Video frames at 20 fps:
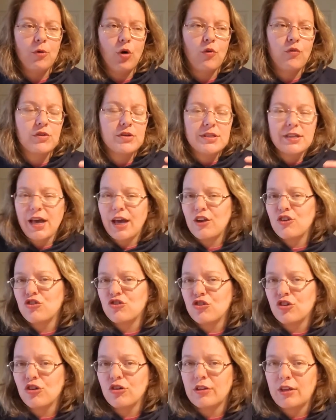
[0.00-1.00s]
oversized
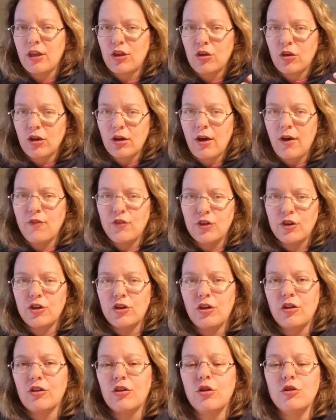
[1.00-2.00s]
shirt that you could cover your
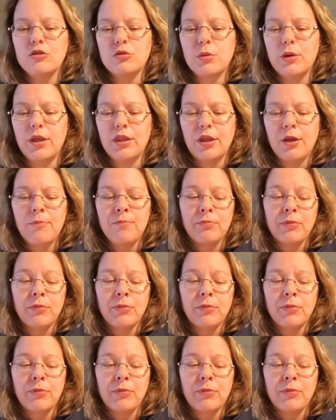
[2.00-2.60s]
good clothes with.